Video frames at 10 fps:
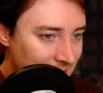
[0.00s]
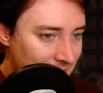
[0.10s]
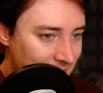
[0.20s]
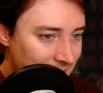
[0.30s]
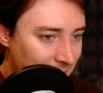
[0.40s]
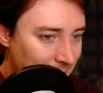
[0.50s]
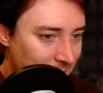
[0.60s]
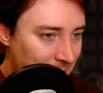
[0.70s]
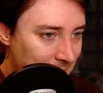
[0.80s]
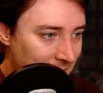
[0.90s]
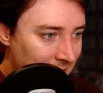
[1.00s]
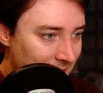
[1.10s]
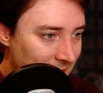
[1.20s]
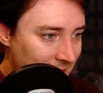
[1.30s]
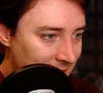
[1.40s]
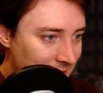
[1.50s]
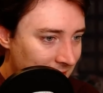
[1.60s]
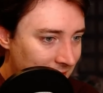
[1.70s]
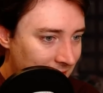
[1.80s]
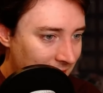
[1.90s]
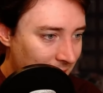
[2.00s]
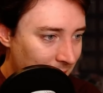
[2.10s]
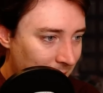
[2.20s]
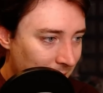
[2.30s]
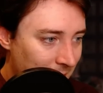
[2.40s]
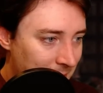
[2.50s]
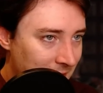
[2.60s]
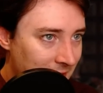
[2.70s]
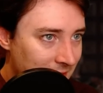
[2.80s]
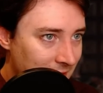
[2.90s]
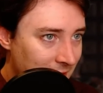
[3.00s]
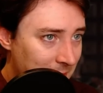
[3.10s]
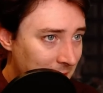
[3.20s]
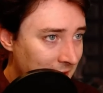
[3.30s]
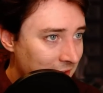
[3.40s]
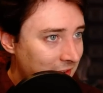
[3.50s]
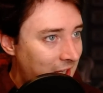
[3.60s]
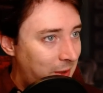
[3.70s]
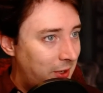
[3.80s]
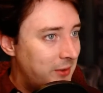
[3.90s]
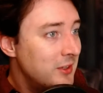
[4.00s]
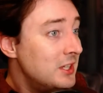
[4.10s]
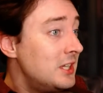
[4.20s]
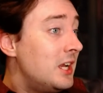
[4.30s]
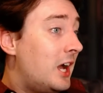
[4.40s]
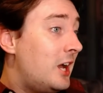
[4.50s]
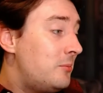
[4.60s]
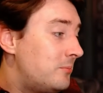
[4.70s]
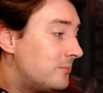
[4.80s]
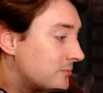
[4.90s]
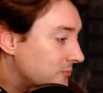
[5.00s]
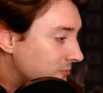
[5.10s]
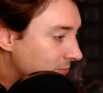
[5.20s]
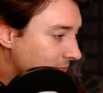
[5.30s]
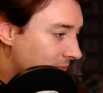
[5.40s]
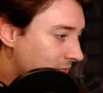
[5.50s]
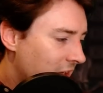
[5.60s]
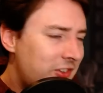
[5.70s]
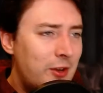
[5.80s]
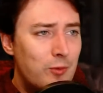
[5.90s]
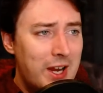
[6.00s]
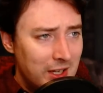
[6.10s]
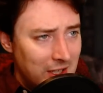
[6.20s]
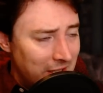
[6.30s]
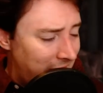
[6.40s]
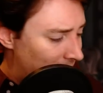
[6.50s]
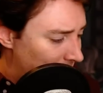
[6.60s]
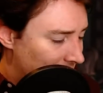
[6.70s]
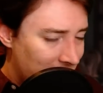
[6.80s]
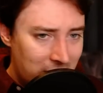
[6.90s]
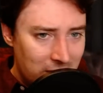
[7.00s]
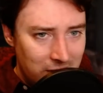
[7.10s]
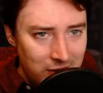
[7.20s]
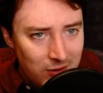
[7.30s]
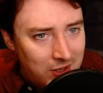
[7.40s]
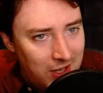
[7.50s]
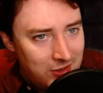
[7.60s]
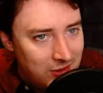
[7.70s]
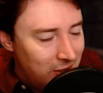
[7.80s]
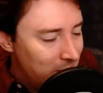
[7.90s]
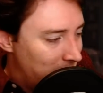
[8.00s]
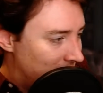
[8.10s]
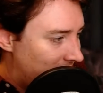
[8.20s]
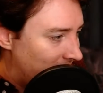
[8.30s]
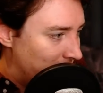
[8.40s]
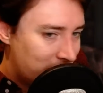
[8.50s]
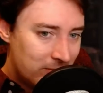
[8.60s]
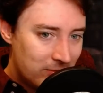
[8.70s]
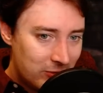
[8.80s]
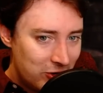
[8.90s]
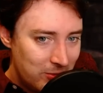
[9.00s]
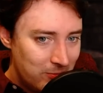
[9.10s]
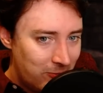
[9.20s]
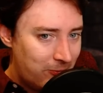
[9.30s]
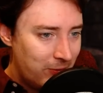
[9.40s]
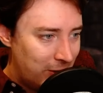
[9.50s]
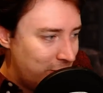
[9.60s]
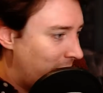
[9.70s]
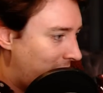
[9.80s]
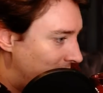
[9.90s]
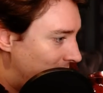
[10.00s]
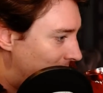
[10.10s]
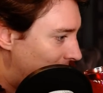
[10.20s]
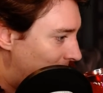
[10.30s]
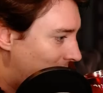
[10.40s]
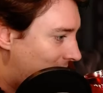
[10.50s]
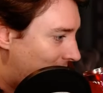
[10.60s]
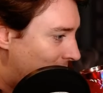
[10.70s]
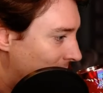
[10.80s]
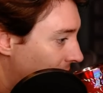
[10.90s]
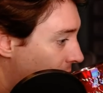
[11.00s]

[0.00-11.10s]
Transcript: So creepy. So creepy. Hard pass. Anyway, I say regularly. I mean, like, I don't know, occasionally you'd be at some village fete or something, you'd be kicking off.